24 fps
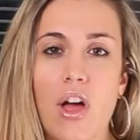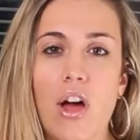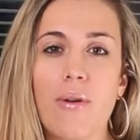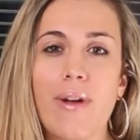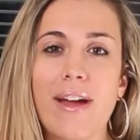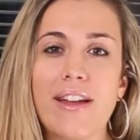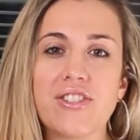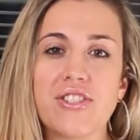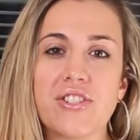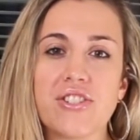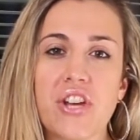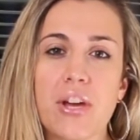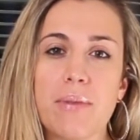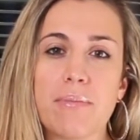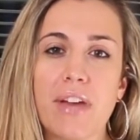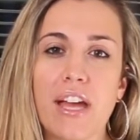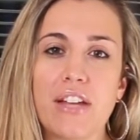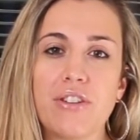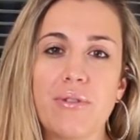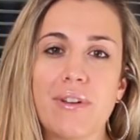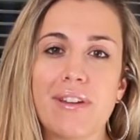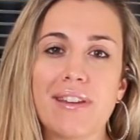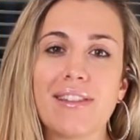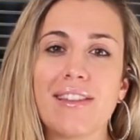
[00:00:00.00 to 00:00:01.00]
All right, Jim,
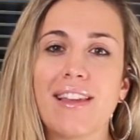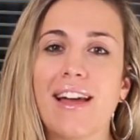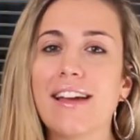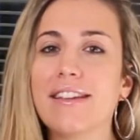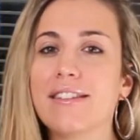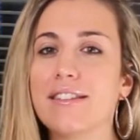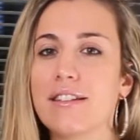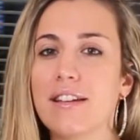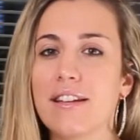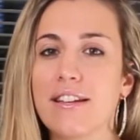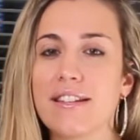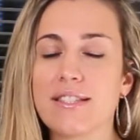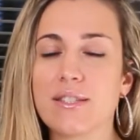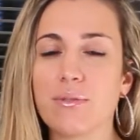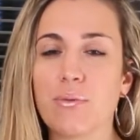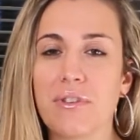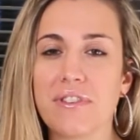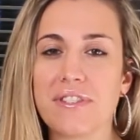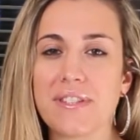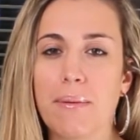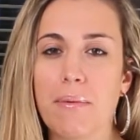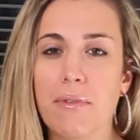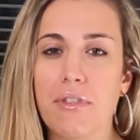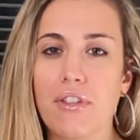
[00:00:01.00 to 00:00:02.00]
can you enlighten us
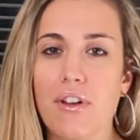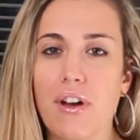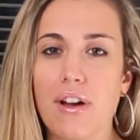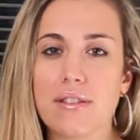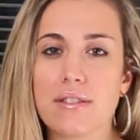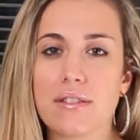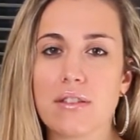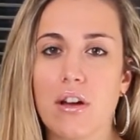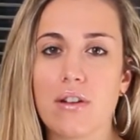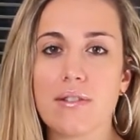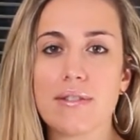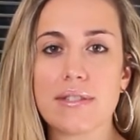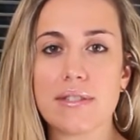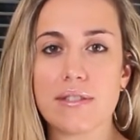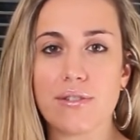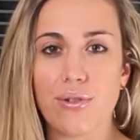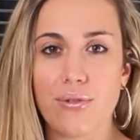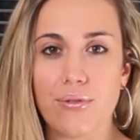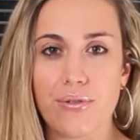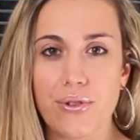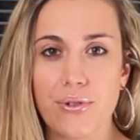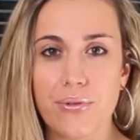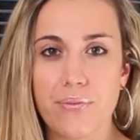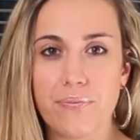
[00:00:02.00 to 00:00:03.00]
with some thoughts on
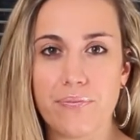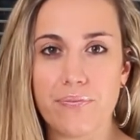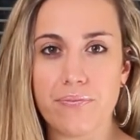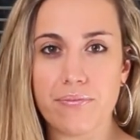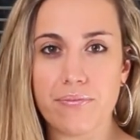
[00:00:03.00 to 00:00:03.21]
silver?